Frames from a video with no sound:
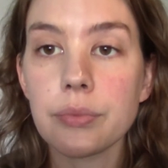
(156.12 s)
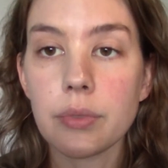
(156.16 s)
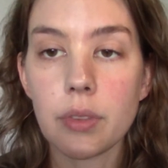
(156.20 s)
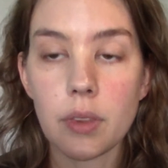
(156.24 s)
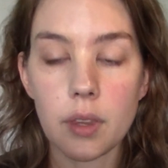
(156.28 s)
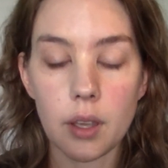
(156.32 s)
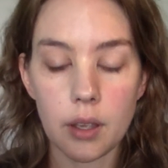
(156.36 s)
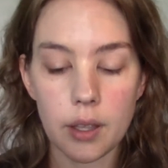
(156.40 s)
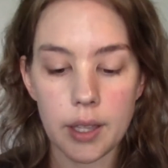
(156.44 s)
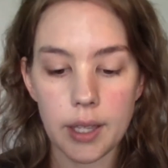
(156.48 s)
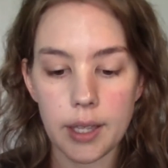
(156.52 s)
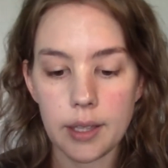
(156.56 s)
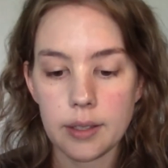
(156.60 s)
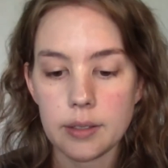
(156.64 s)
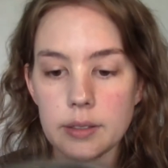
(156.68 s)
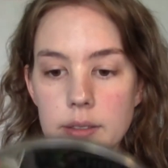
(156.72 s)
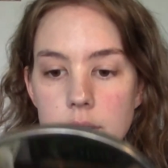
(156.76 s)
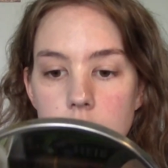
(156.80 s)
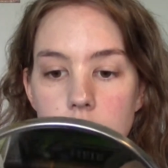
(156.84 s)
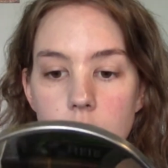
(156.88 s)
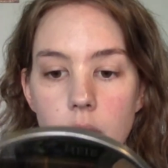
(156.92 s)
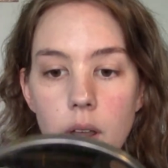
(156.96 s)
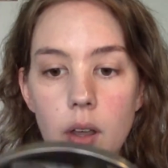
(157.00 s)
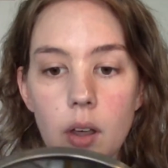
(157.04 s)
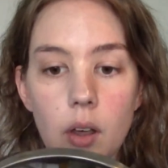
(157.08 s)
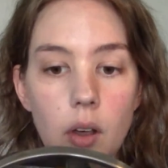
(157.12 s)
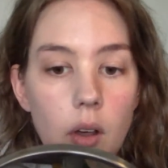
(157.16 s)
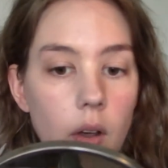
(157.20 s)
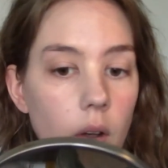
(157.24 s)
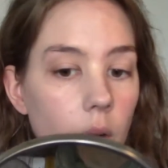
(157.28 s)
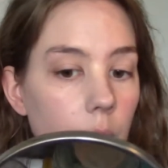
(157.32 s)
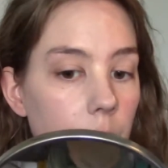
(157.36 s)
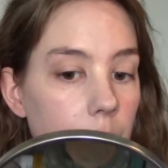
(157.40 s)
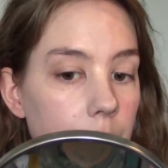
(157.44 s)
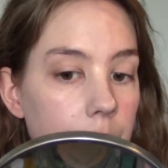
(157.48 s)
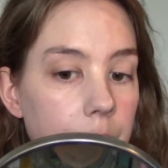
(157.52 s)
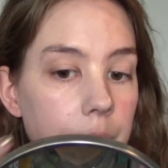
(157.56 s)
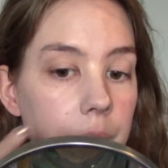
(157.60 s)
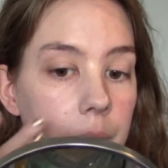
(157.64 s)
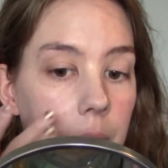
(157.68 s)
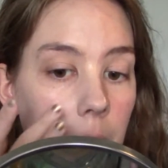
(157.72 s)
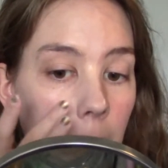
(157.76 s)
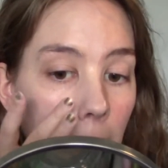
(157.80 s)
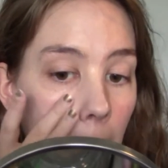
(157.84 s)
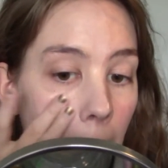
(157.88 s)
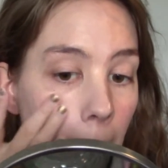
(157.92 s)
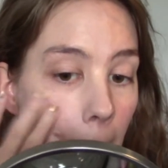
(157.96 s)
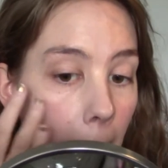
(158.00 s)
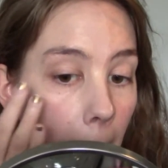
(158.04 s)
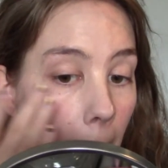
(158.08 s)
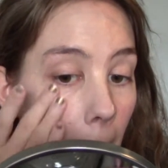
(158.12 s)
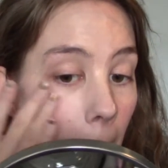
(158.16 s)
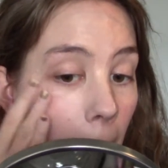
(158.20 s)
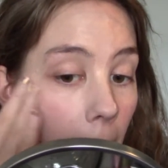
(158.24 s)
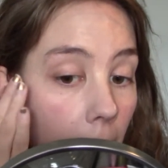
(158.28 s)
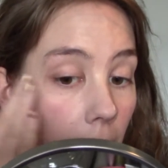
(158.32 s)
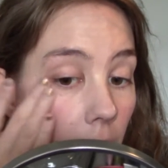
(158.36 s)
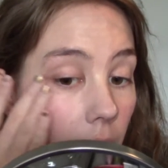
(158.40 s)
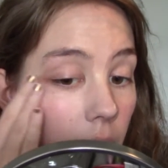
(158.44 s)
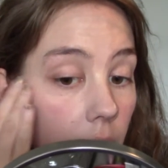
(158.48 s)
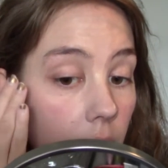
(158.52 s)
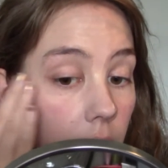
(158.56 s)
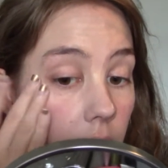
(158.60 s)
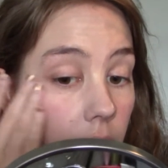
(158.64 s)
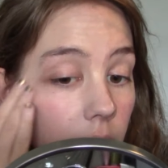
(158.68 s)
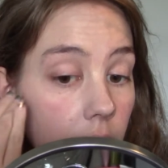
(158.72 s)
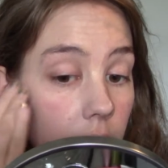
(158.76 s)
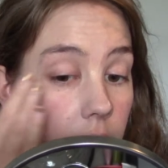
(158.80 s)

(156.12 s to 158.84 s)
Okay, so yeah,